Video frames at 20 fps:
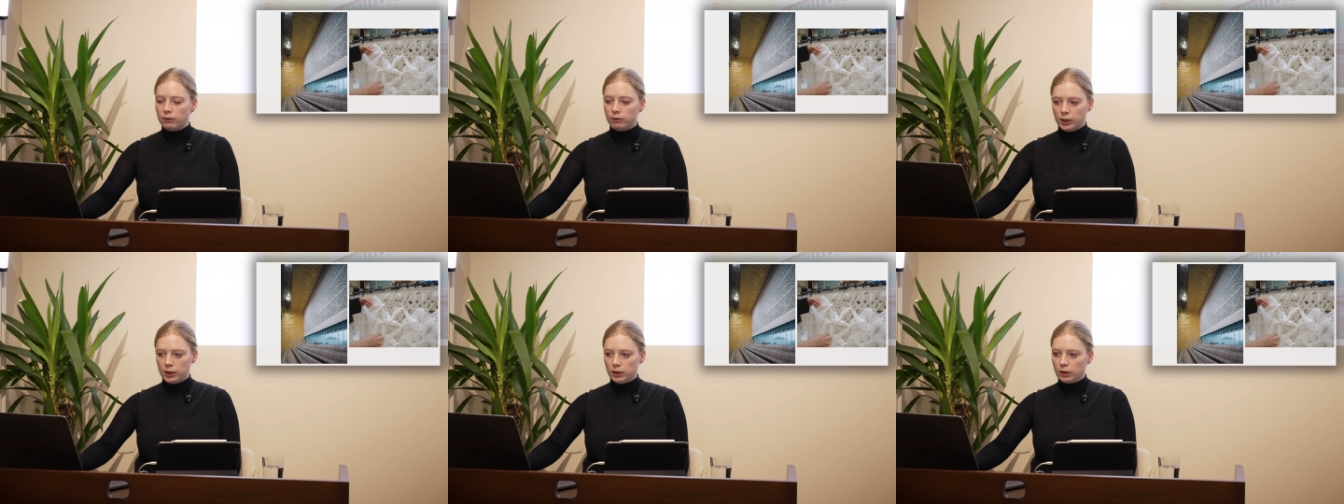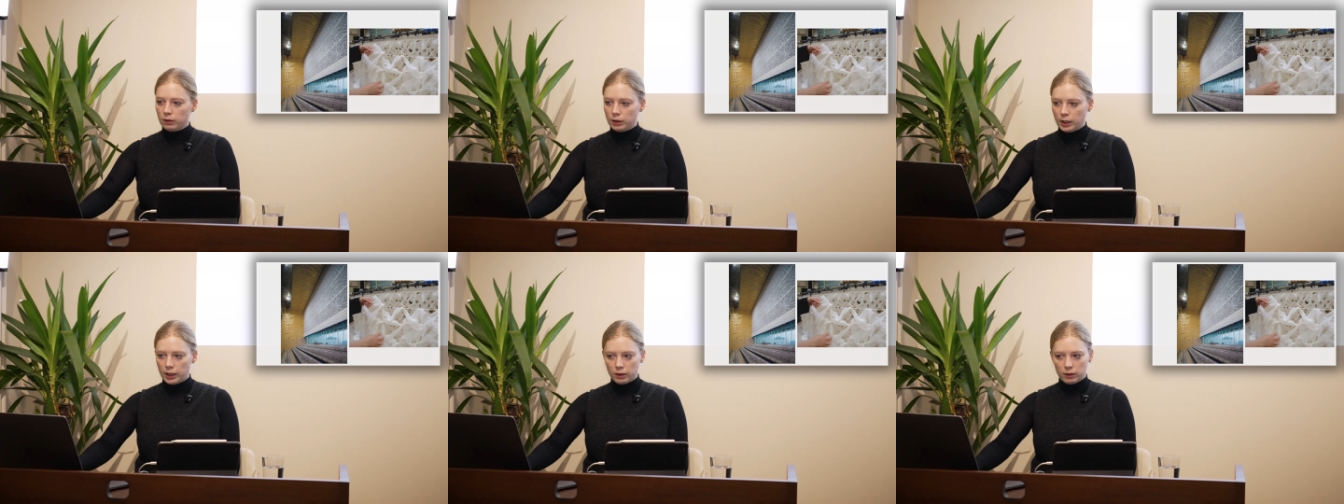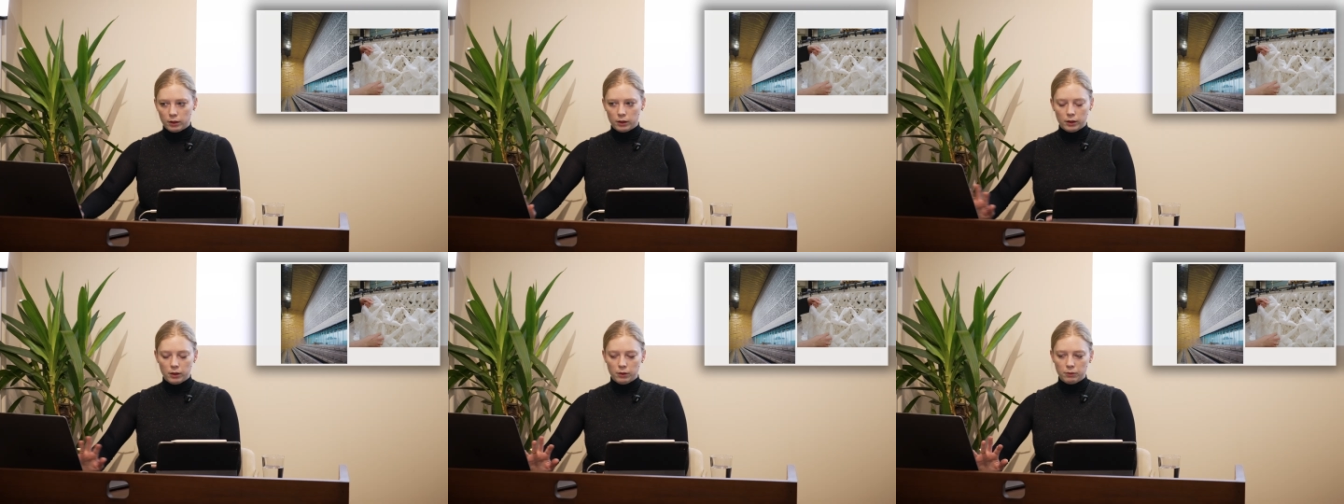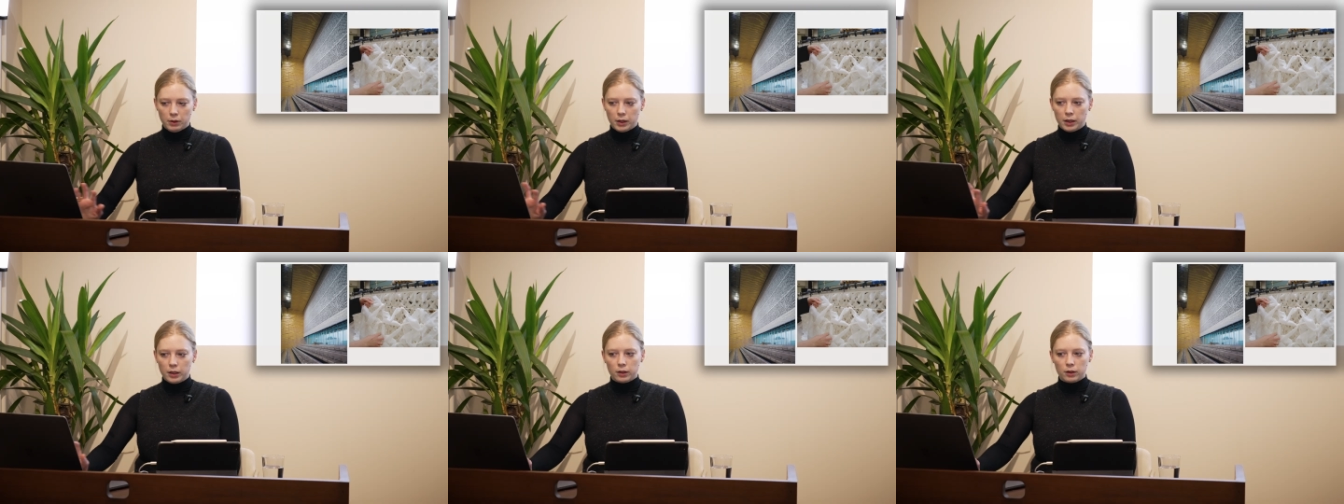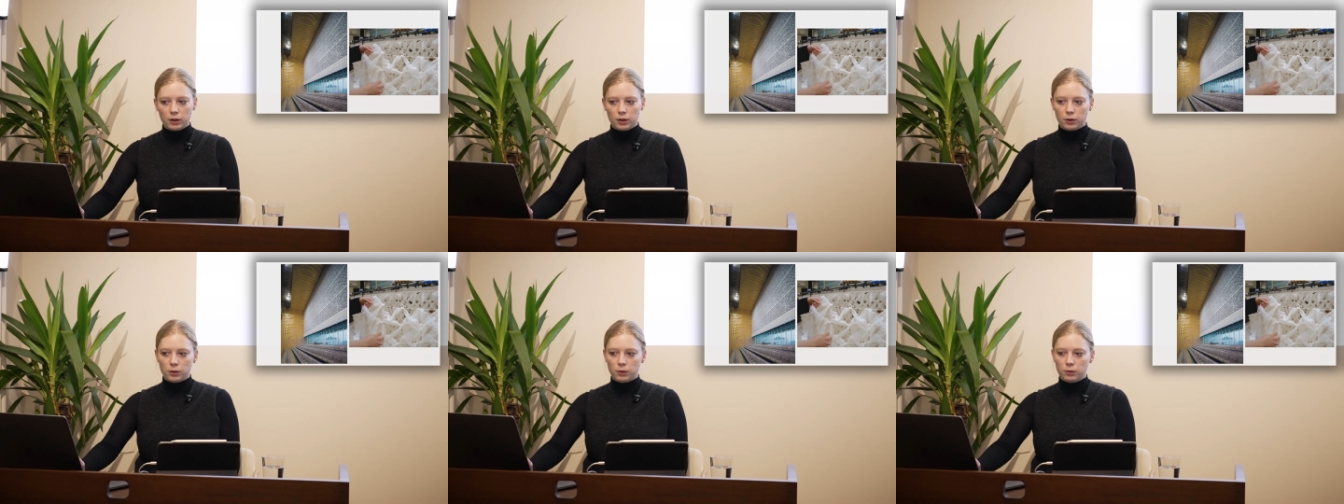figure like Lily
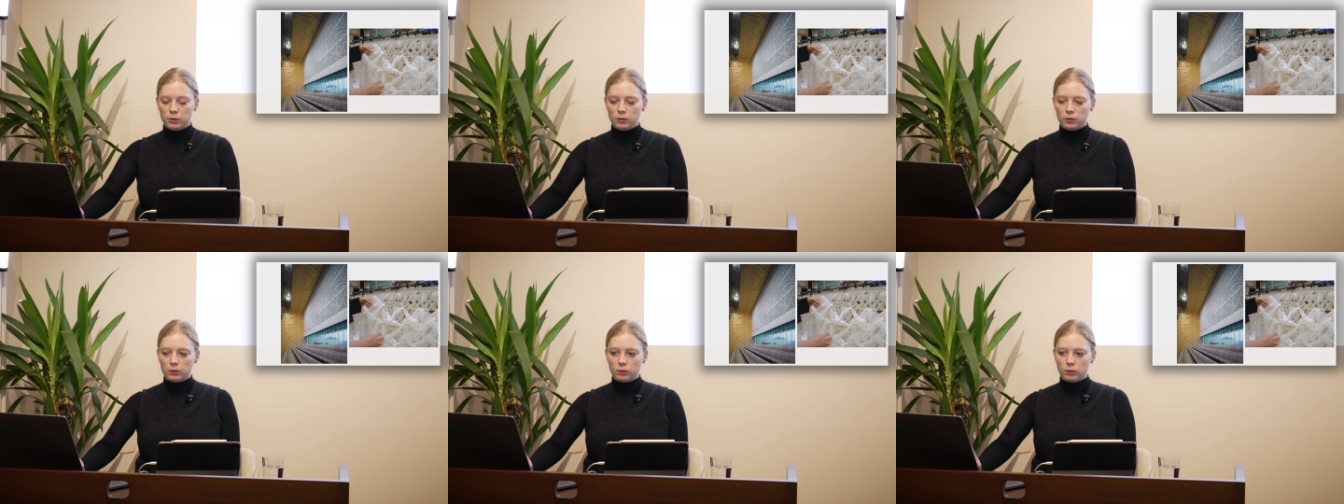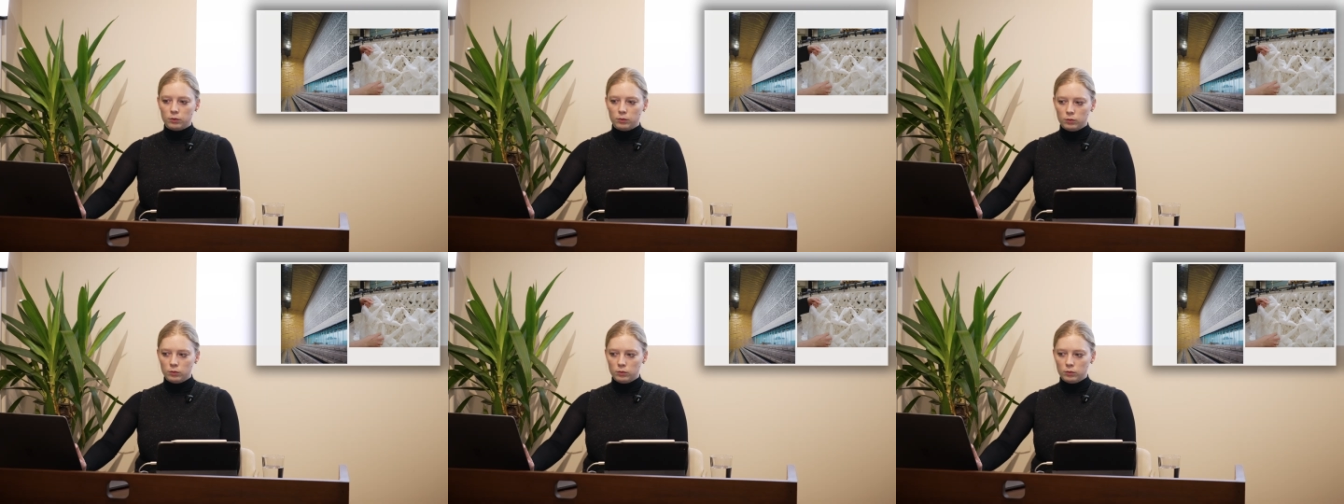Reich, who,